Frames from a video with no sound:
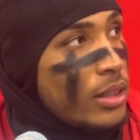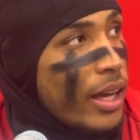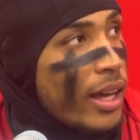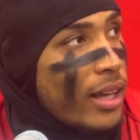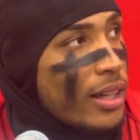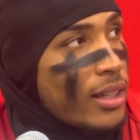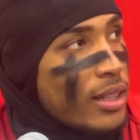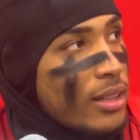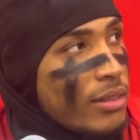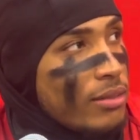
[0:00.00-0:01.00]
Yeah.
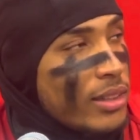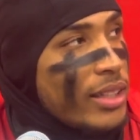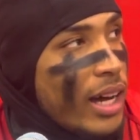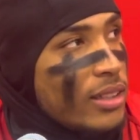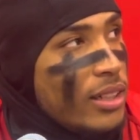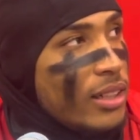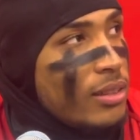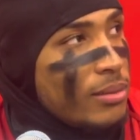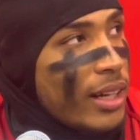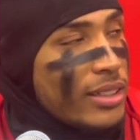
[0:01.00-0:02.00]
We dialed it up.
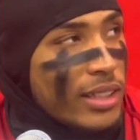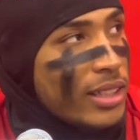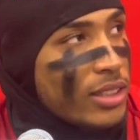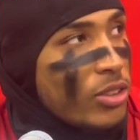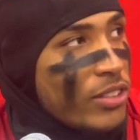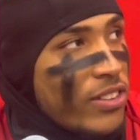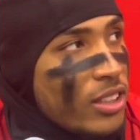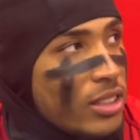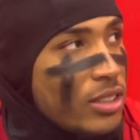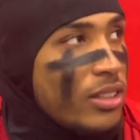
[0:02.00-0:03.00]
I said, just throw as far
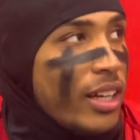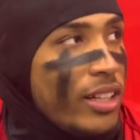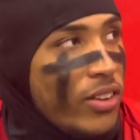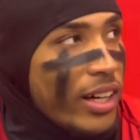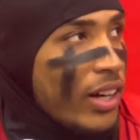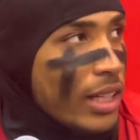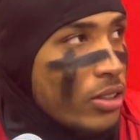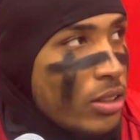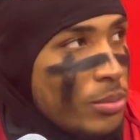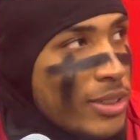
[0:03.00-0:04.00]
as you can. You ain't allowed to
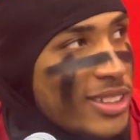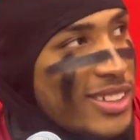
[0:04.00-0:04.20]
throw me.